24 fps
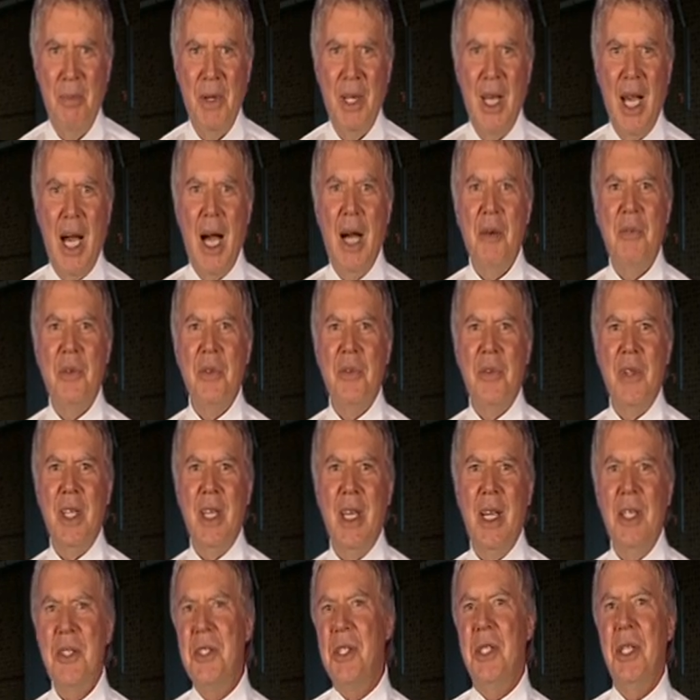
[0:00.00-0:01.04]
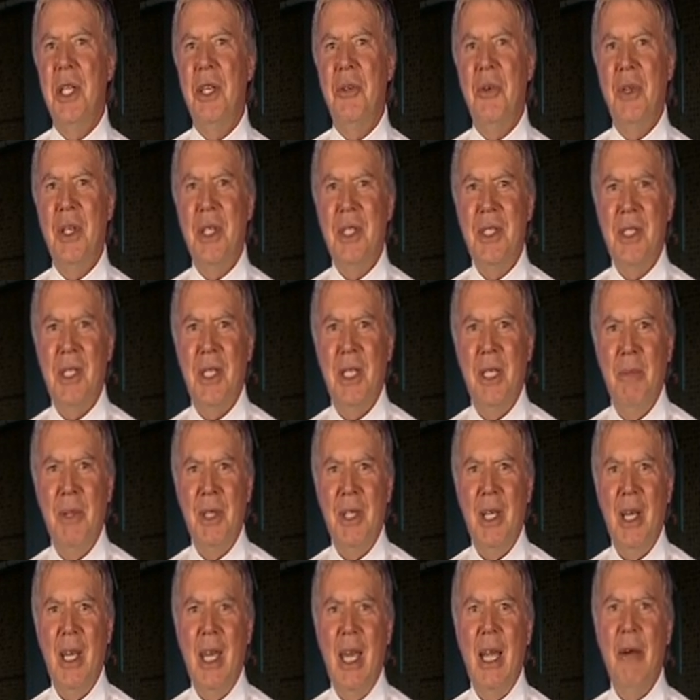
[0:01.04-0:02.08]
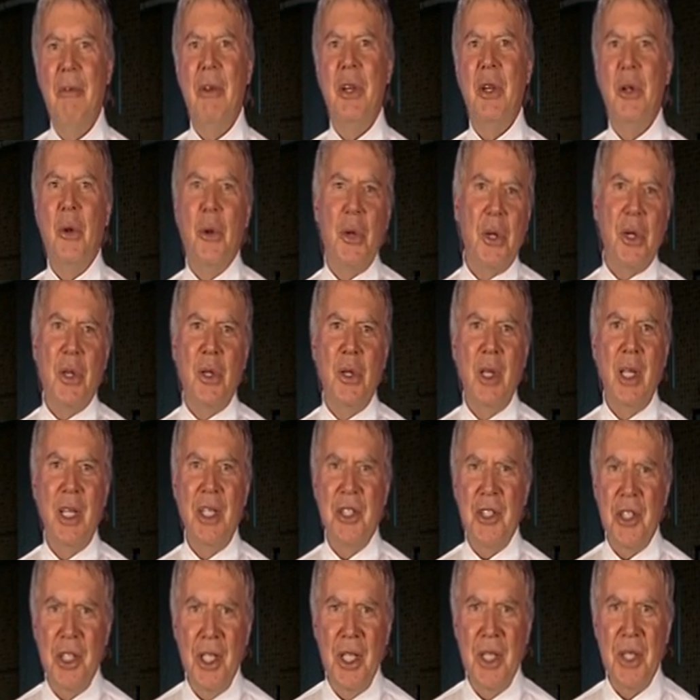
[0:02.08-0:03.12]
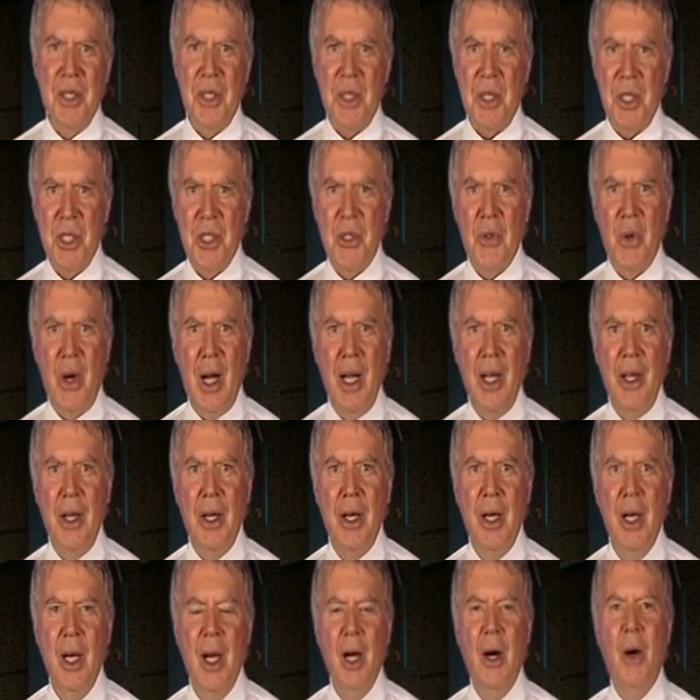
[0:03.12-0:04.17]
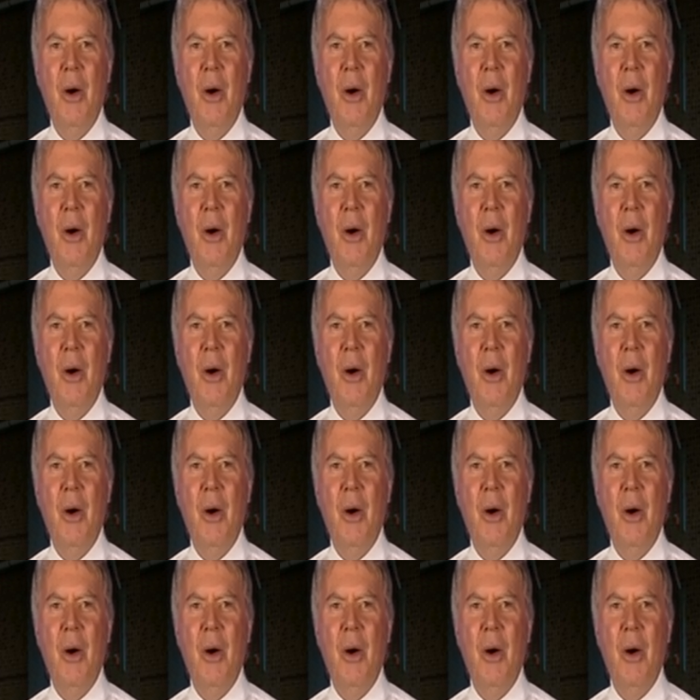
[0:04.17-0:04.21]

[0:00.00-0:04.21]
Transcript: behalf of the engineering team at Aeronautical Engineers Australia,